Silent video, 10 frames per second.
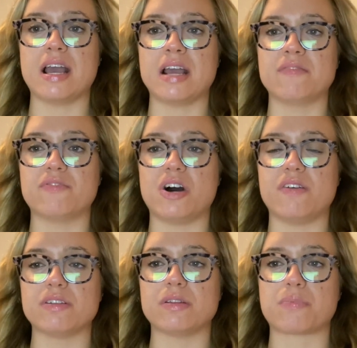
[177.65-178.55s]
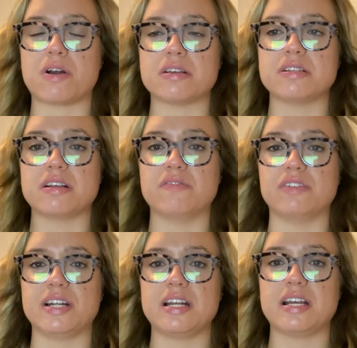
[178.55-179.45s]
involved in the process of
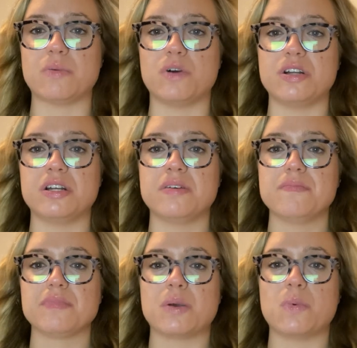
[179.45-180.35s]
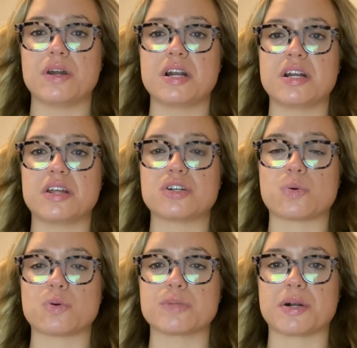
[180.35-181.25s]
leading one another
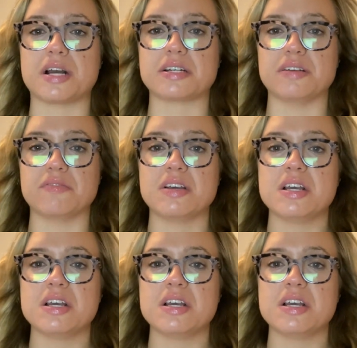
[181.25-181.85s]
towards productive.